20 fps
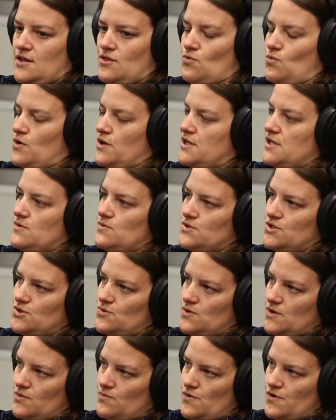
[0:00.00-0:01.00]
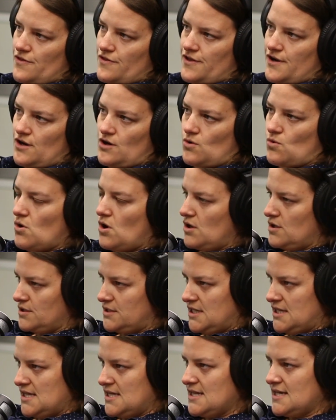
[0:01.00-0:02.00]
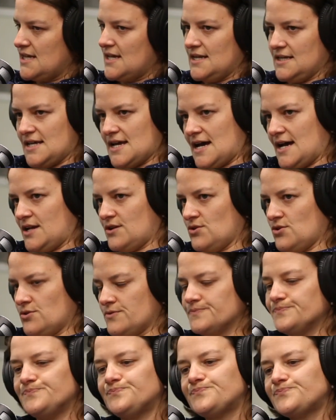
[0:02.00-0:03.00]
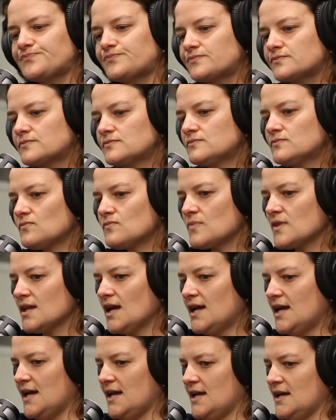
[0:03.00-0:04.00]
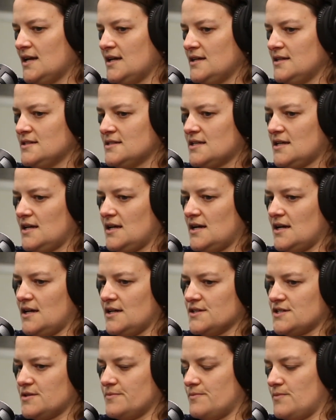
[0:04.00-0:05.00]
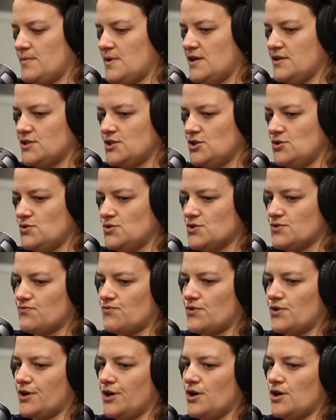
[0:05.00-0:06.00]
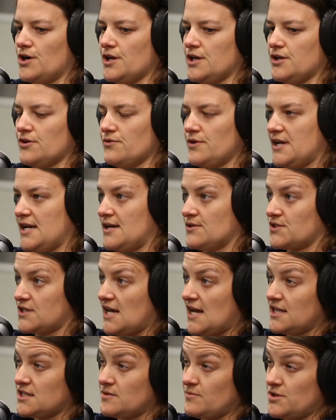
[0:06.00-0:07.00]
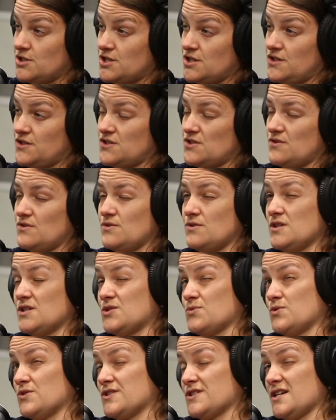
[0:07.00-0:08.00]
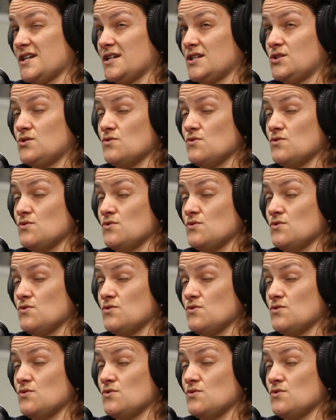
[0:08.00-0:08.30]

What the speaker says: the work he was doing with air quality in cattle and some issues regarding greenhouse gas emissions. And this was like